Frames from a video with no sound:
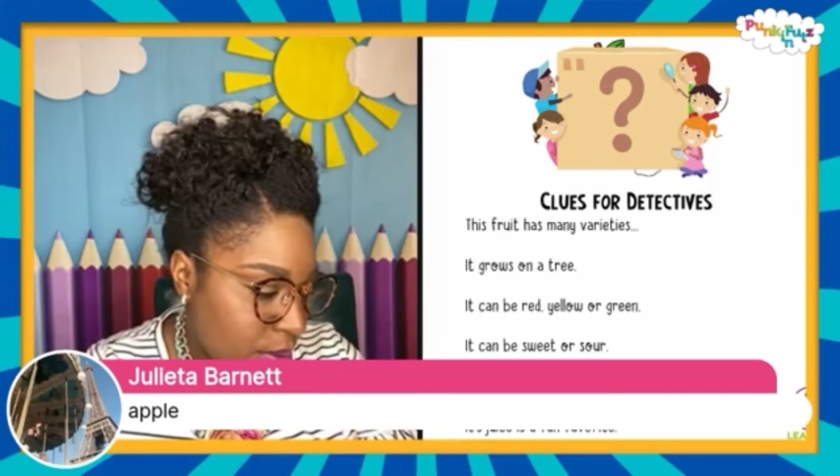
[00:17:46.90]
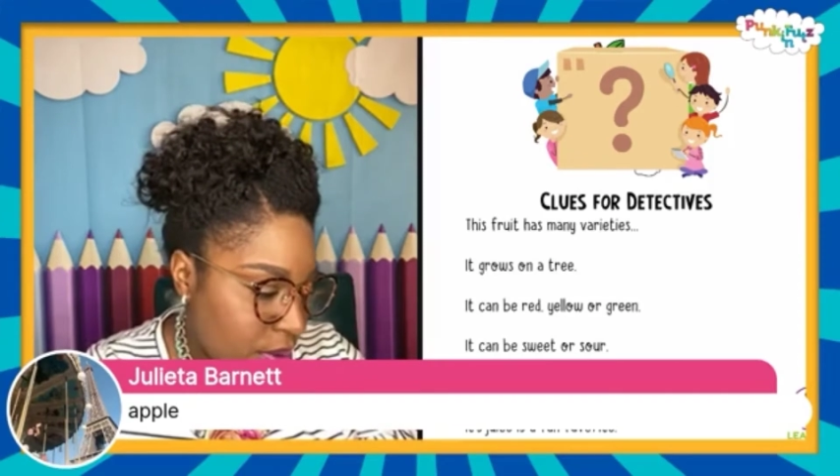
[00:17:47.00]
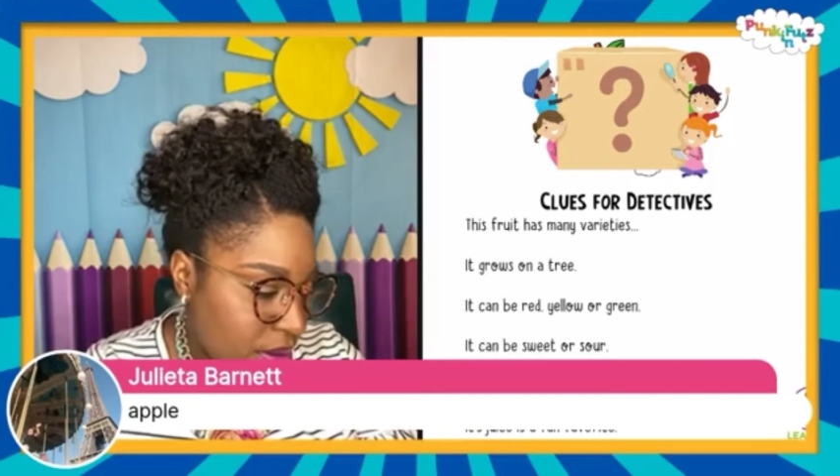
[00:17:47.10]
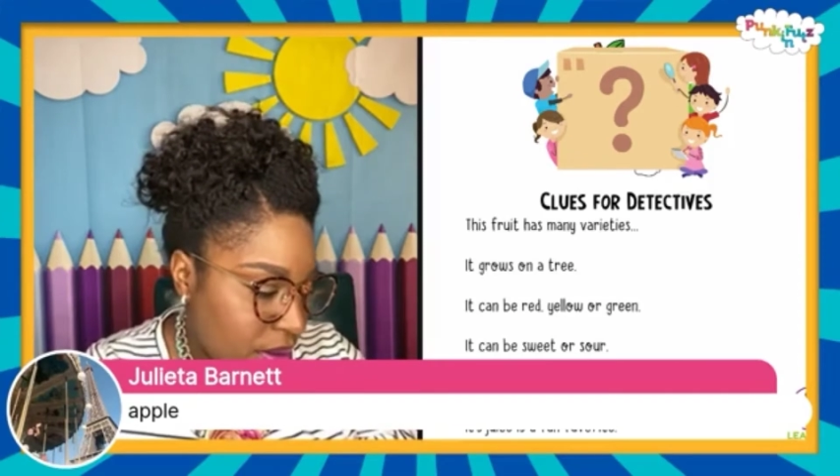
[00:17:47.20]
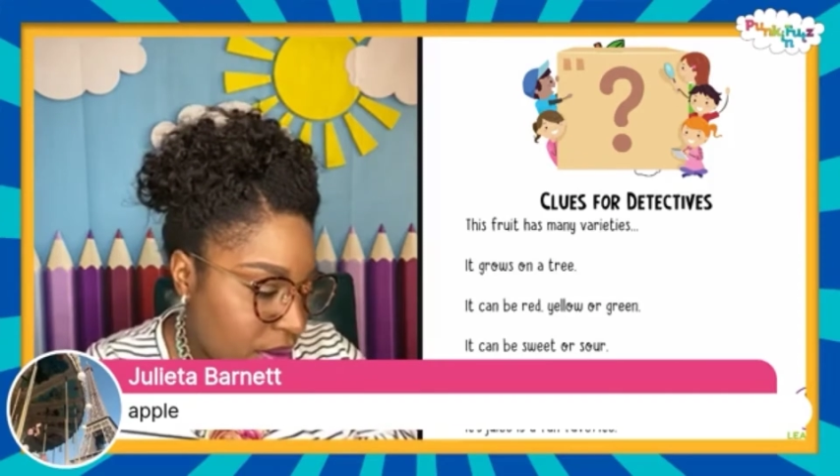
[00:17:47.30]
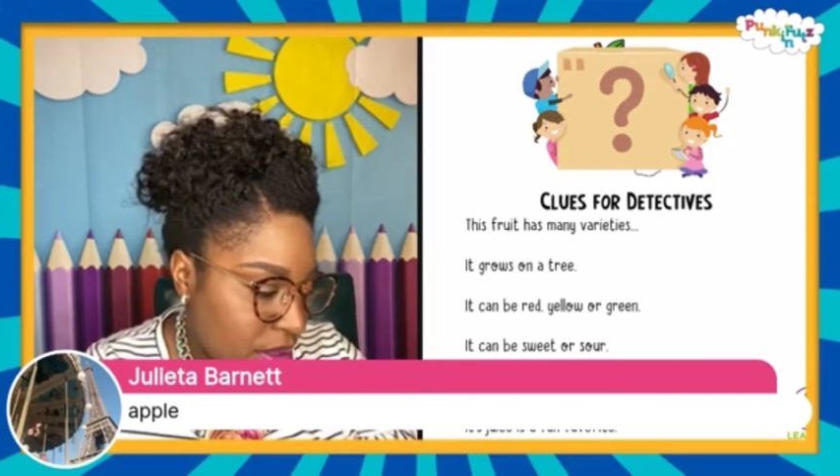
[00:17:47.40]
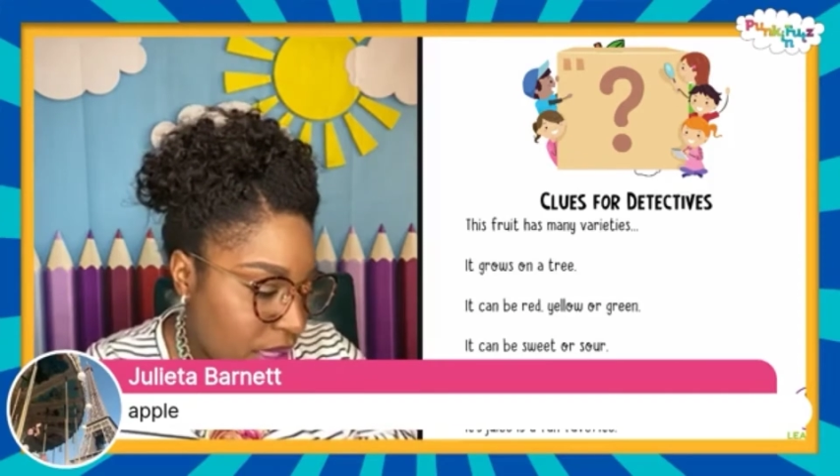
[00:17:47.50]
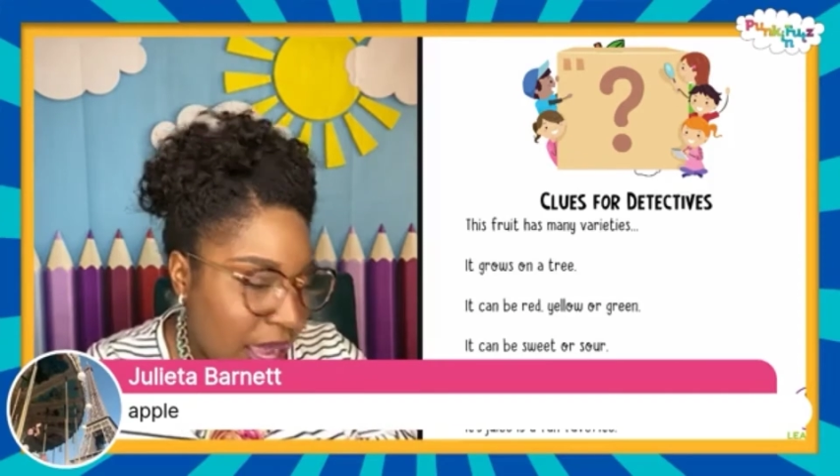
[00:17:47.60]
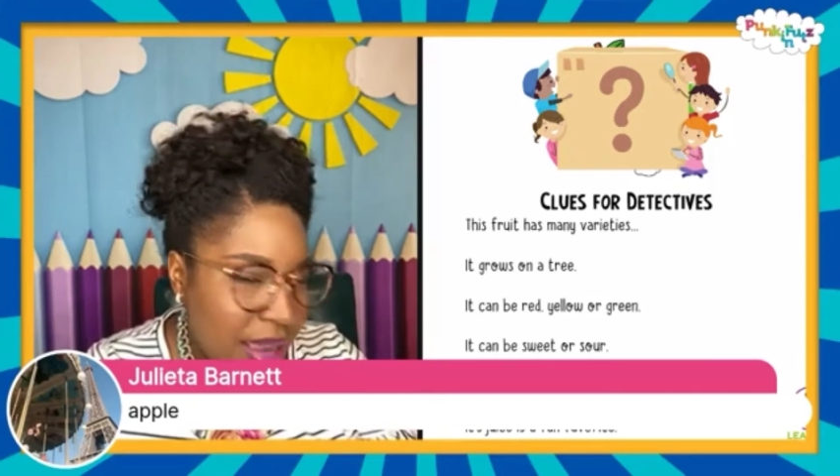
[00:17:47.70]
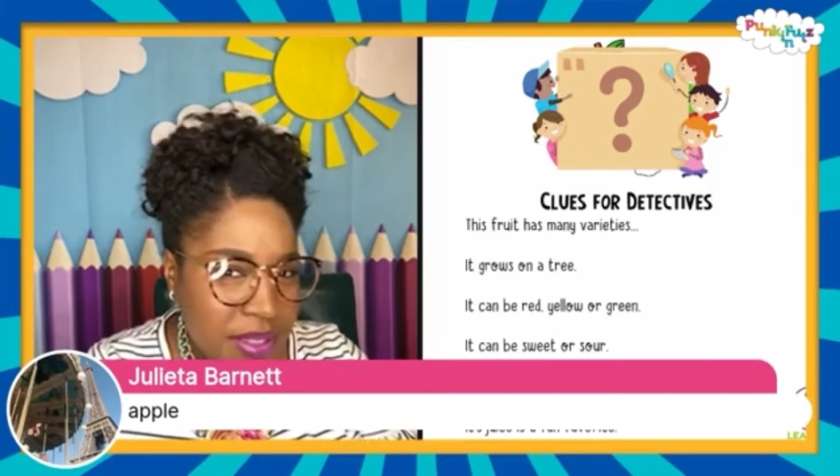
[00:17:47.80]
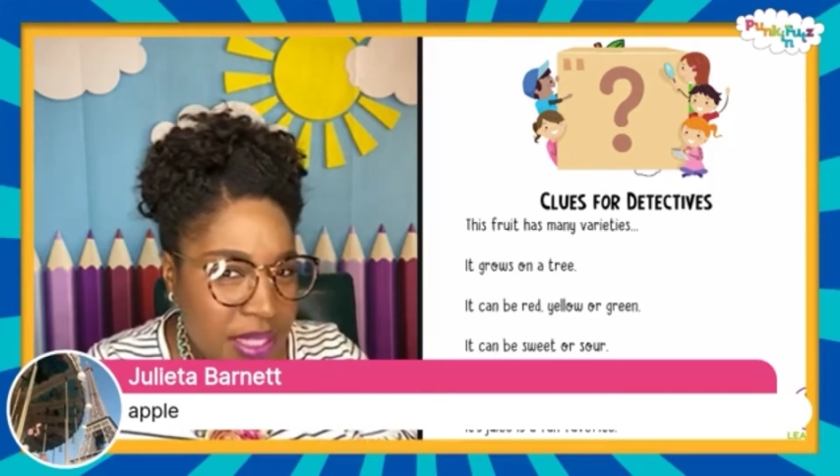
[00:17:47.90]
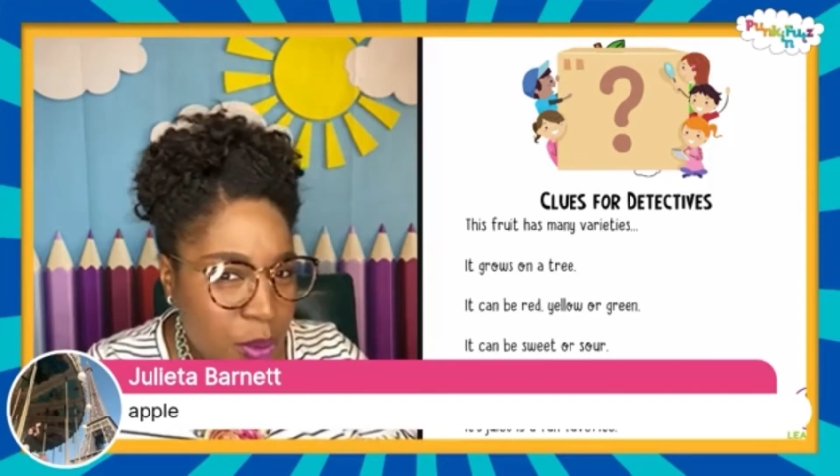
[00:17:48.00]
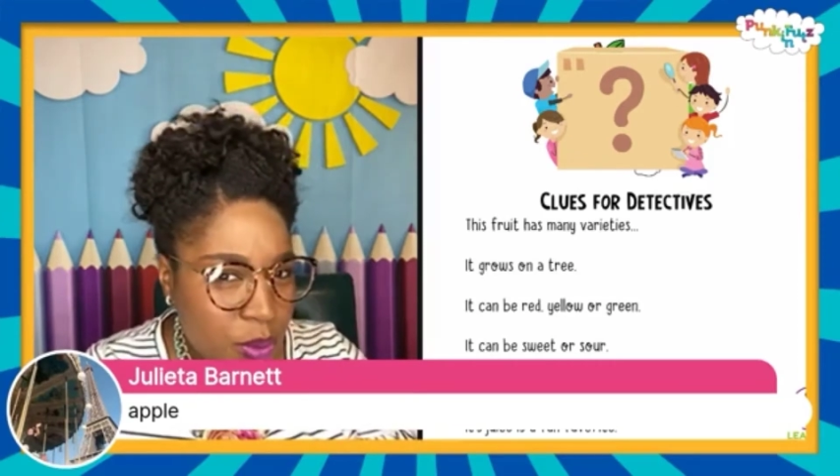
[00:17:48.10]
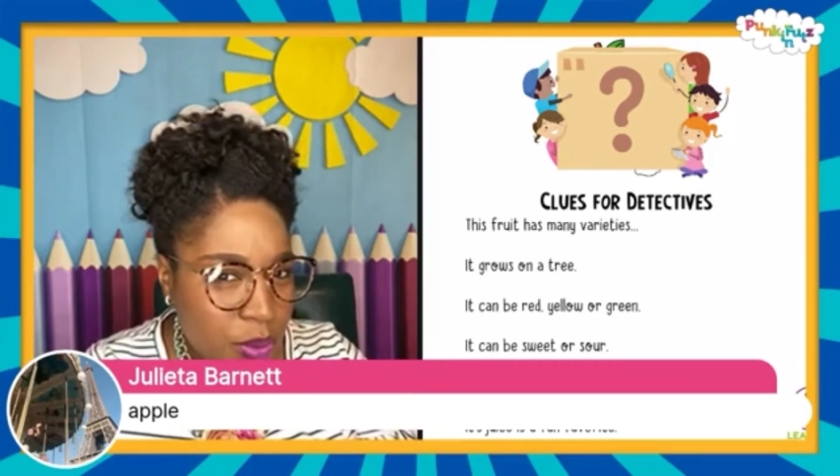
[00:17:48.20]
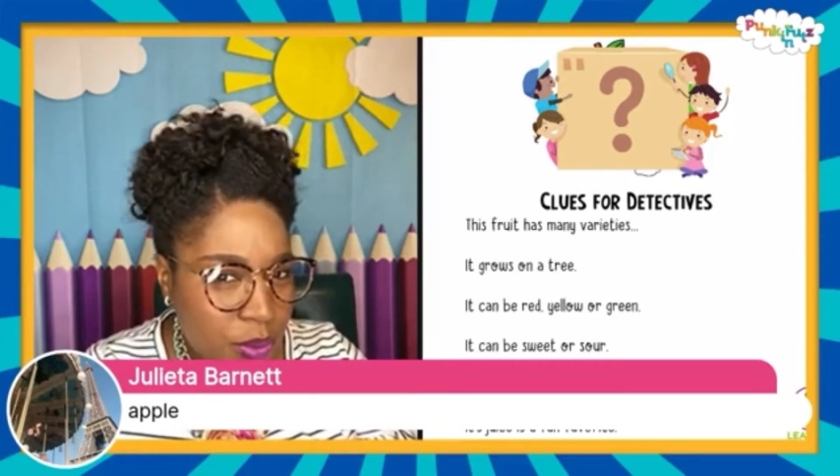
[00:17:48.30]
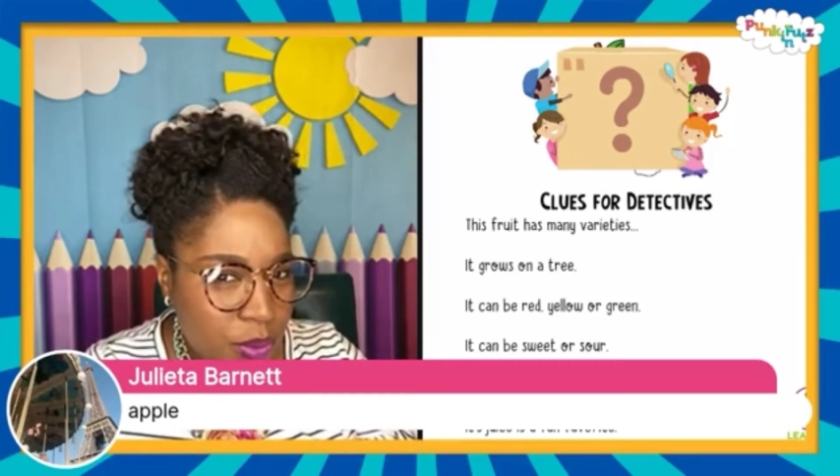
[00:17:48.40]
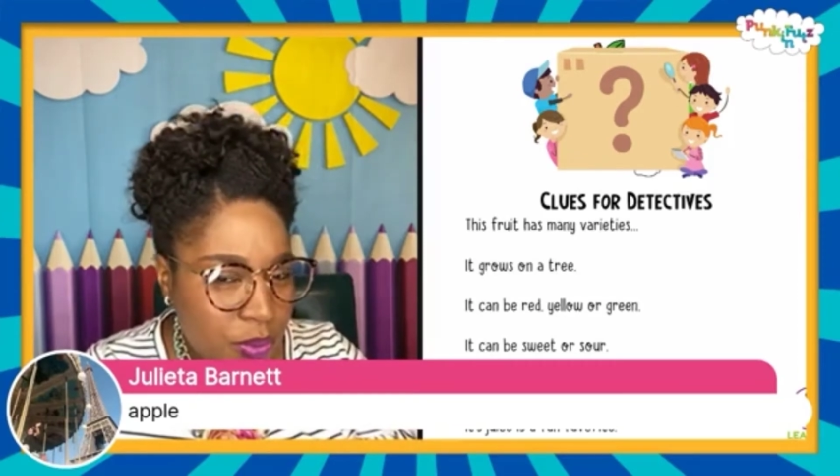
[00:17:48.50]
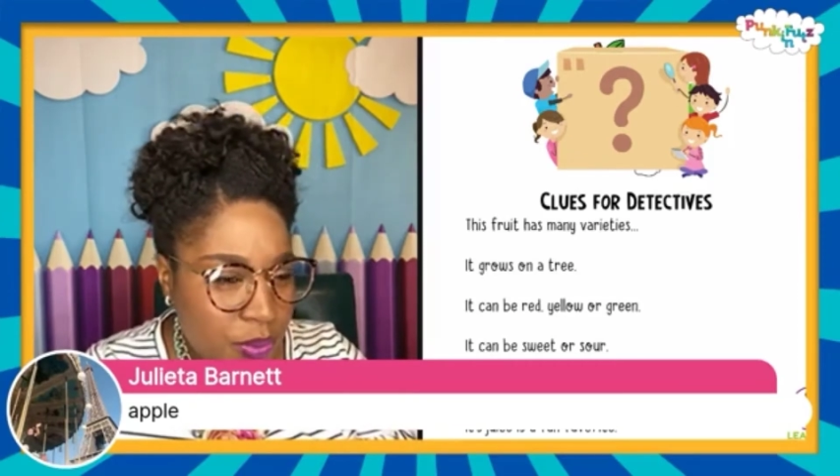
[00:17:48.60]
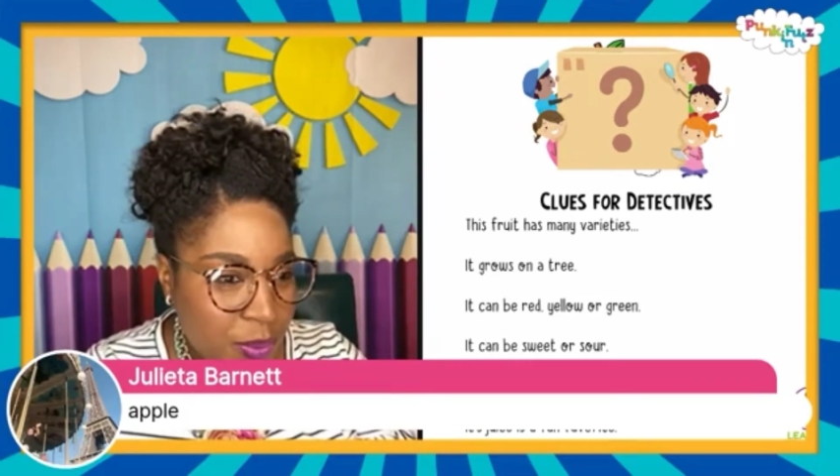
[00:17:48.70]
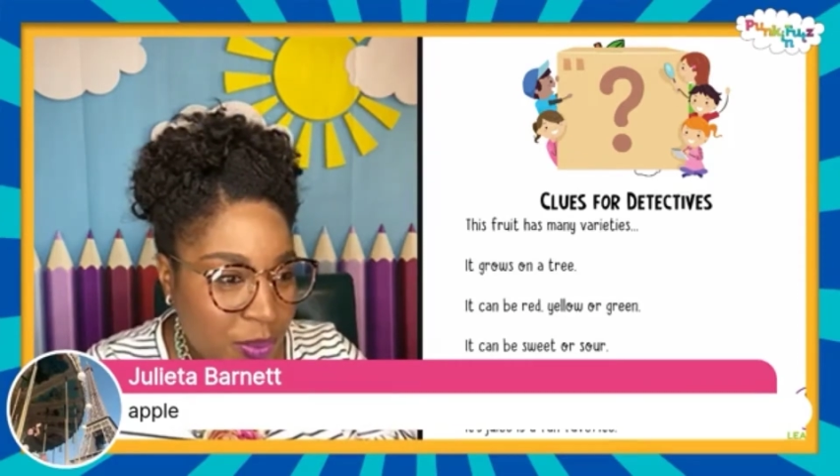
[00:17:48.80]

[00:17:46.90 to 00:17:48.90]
Looks like we got an answer.